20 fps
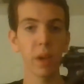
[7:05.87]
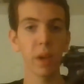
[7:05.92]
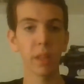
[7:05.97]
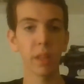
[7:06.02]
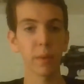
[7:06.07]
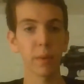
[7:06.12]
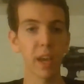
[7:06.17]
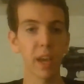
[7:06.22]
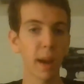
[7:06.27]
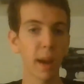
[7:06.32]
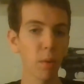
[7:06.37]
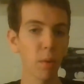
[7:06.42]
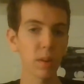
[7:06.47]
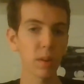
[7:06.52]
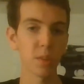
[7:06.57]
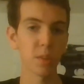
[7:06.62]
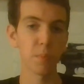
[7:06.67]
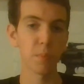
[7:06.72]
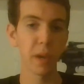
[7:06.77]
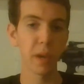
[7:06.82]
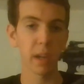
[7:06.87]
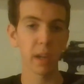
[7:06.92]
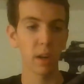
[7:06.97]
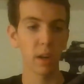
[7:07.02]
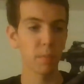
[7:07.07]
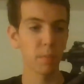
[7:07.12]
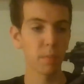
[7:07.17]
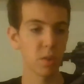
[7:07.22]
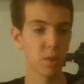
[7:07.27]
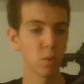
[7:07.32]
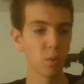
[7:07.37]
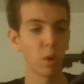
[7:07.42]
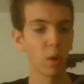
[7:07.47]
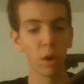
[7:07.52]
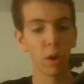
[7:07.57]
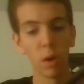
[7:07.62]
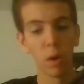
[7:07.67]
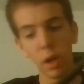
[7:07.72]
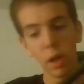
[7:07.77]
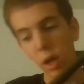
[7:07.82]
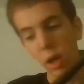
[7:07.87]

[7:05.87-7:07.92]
and the camera doesn't pick it up too well,